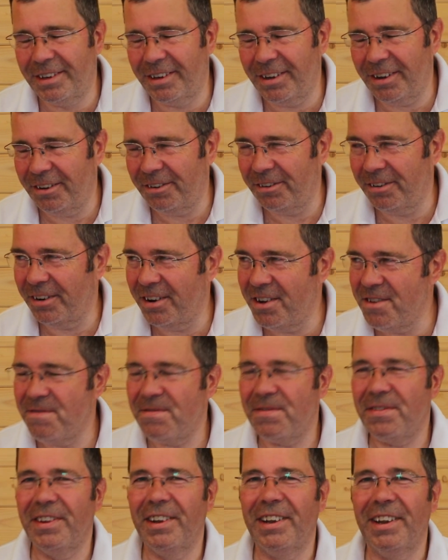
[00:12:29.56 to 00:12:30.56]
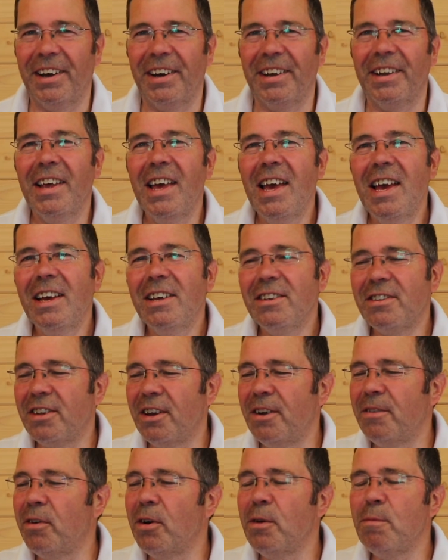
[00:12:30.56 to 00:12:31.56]
do, if you like.
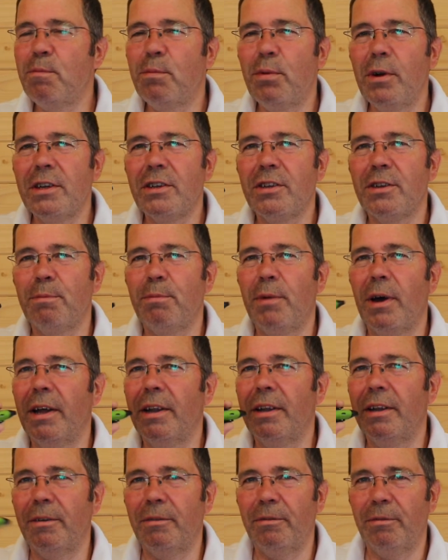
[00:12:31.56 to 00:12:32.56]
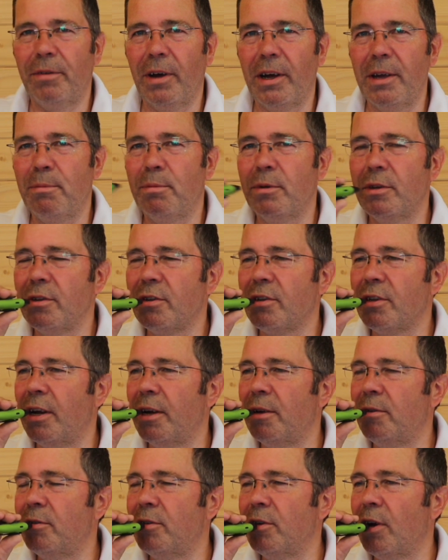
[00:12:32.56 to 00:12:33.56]
So if I press a button and vape at the
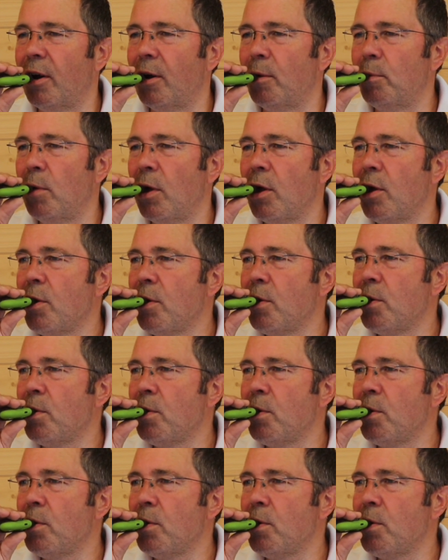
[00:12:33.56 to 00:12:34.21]
same time,